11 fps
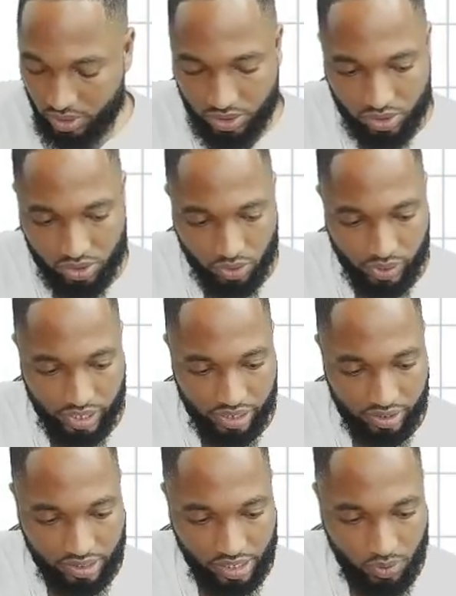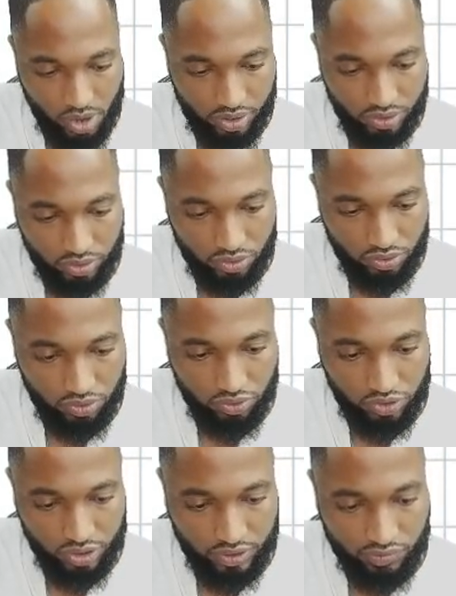So we did 1, 2,
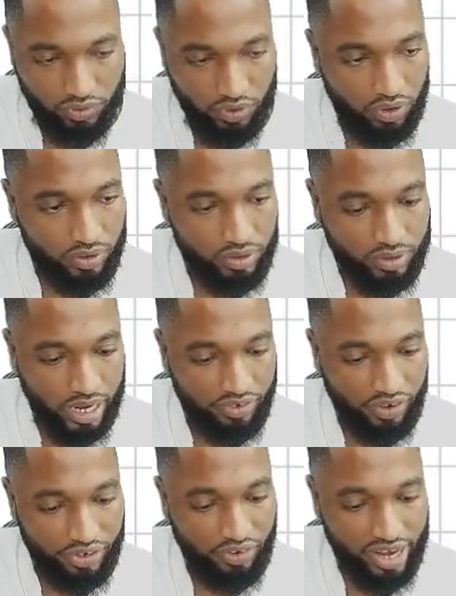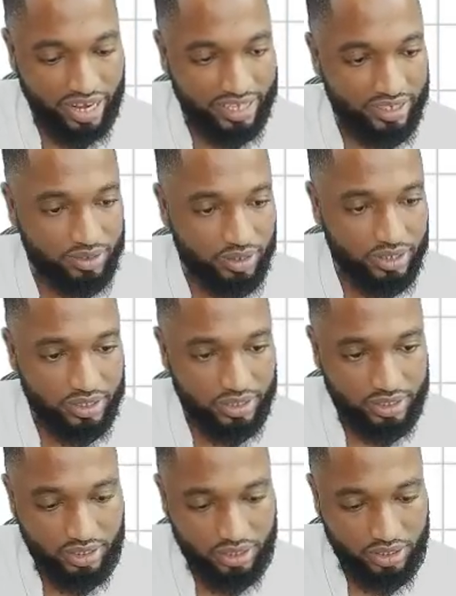3, 4. Okay, trying to write letters with
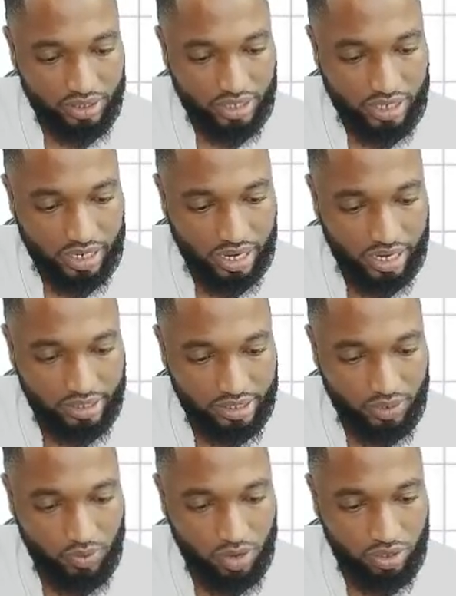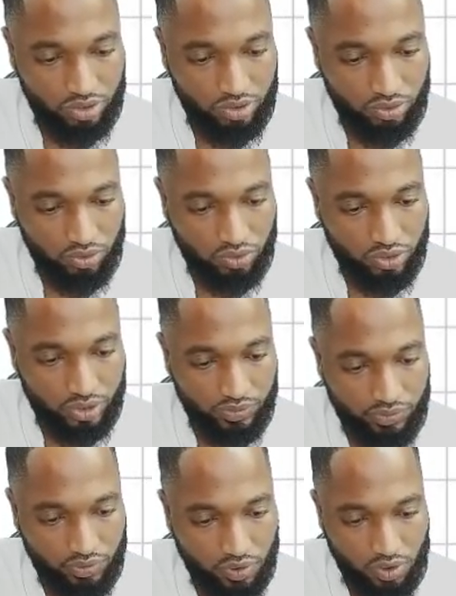lines 1, 2, 3,
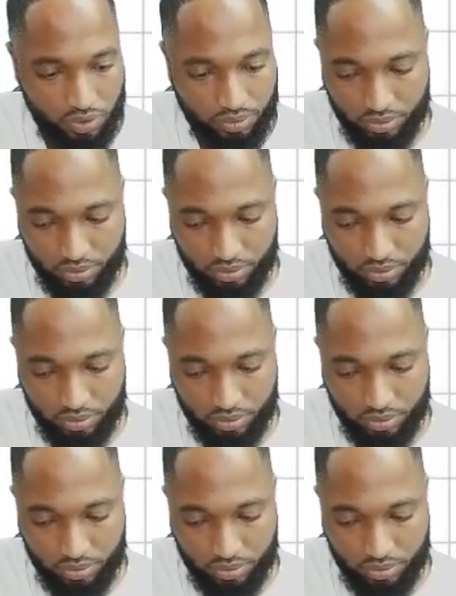4.